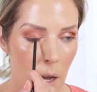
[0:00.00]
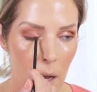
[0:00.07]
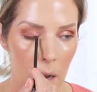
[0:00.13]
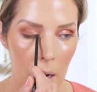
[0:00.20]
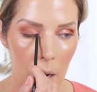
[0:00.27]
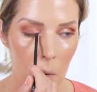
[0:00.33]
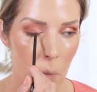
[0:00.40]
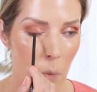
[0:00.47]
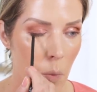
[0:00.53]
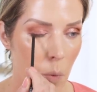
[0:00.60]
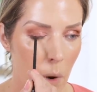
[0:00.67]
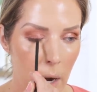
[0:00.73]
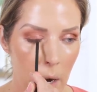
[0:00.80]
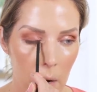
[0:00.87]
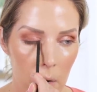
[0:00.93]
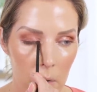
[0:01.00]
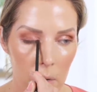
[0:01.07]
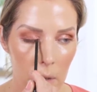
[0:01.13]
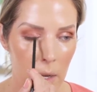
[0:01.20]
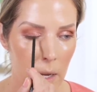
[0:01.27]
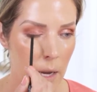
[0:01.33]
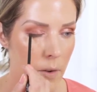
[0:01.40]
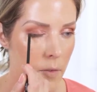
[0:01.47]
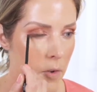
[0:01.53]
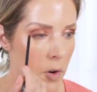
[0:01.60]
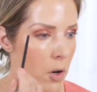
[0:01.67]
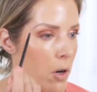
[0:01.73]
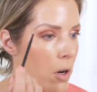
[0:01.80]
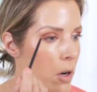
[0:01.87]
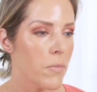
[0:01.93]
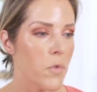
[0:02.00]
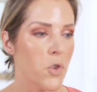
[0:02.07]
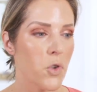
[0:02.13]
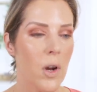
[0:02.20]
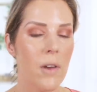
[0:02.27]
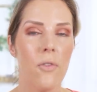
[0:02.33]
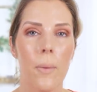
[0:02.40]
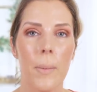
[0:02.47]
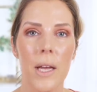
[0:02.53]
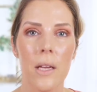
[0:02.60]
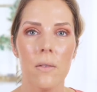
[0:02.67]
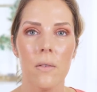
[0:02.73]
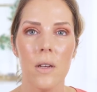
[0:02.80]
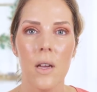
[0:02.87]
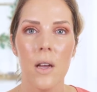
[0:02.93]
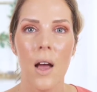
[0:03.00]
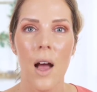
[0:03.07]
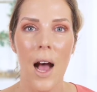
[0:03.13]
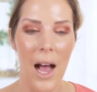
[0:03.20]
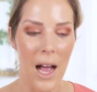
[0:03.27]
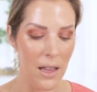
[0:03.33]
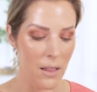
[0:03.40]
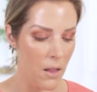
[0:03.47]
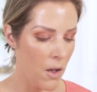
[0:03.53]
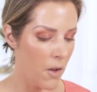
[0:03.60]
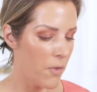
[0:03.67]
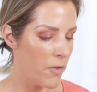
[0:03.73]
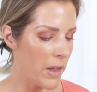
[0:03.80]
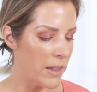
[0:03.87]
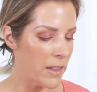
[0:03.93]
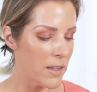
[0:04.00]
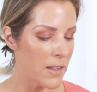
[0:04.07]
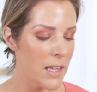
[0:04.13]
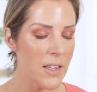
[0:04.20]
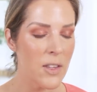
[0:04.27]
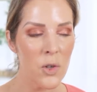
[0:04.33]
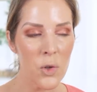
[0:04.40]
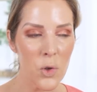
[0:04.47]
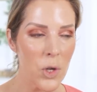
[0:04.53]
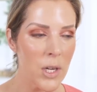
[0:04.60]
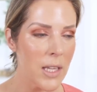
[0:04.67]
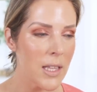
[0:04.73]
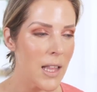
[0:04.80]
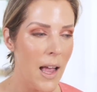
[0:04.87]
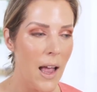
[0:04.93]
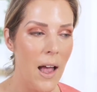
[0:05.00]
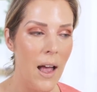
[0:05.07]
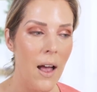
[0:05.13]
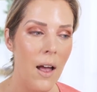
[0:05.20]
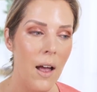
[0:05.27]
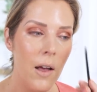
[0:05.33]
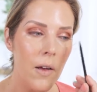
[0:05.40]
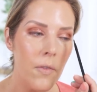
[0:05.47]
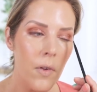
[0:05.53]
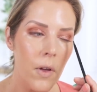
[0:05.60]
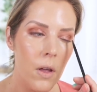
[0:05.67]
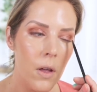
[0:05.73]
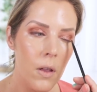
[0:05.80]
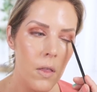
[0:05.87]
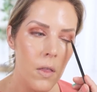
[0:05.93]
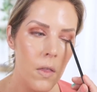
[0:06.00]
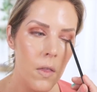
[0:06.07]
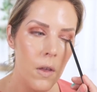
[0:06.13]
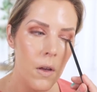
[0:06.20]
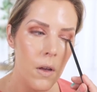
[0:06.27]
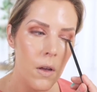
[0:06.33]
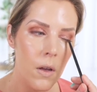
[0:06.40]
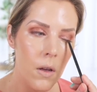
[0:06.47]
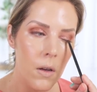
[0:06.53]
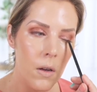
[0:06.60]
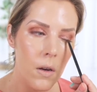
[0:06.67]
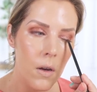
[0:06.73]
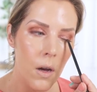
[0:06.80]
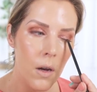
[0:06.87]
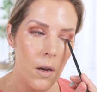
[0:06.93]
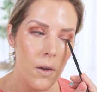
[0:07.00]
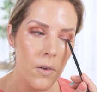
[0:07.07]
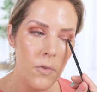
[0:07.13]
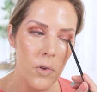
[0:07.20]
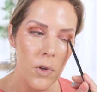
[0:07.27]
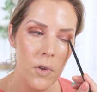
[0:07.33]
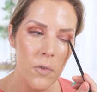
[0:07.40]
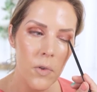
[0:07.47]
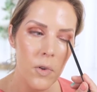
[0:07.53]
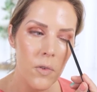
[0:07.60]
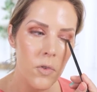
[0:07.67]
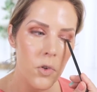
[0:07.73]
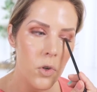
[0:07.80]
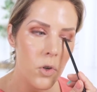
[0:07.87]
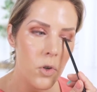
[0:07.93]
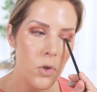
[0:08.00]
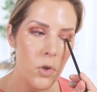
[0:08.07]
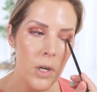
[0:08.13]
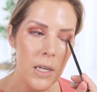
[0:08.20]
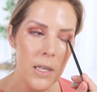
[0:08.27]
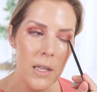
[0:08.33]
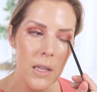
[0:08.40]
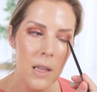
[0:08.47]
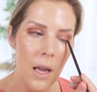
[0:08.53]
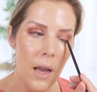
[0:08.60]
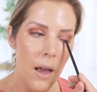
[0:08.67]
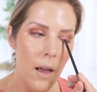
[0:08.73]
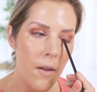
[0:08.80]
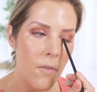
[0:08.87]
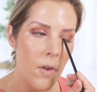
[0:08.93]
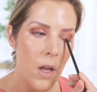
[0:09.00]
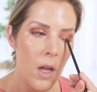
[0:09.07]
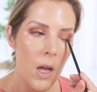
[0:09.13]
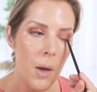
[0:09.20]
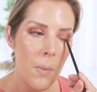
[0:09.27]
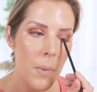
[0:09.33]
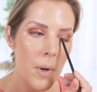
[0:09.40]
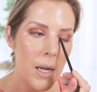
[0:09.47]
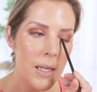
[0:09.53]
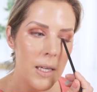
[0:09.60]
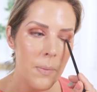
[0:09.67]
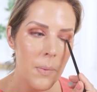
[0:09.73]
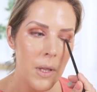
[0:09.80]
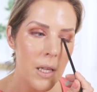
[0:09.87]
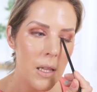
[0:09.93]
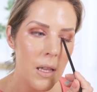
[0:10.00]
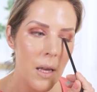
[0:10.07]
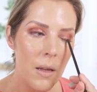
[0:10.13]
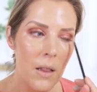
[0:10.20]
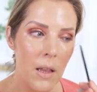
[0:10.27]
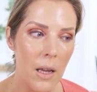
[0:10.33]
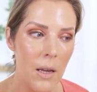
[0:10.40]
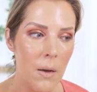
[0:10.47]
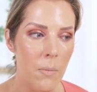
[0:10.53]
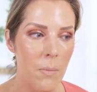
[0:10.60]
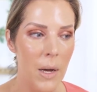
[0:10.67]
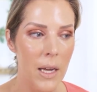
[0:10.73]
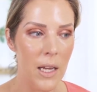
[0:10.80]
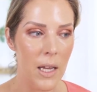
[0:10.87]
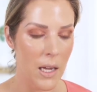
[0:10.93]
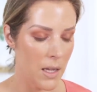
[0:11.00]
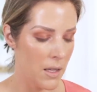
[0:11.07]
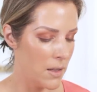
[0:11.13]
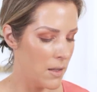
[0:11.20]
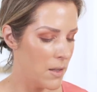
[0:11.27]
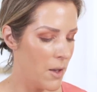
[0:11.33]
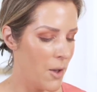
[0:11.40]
and I rarely ever stray from it. I love like the seasonal drinks they have the not good for you full of sugar drinks that they have. But I typically let like my kids